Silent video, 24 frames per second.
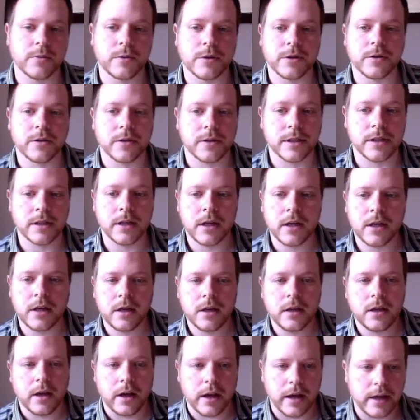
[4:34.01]
which
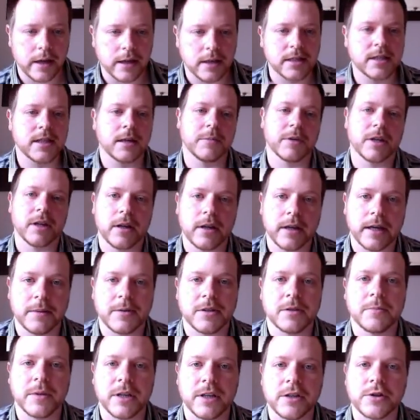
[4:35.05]
is something I kept
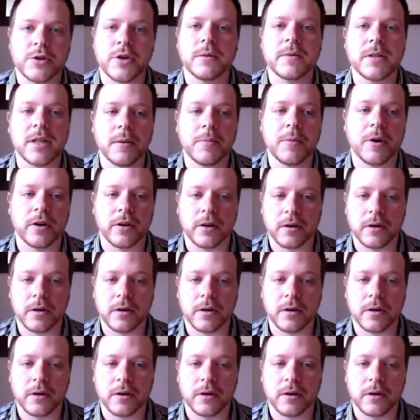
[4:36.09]
on being tripped up on.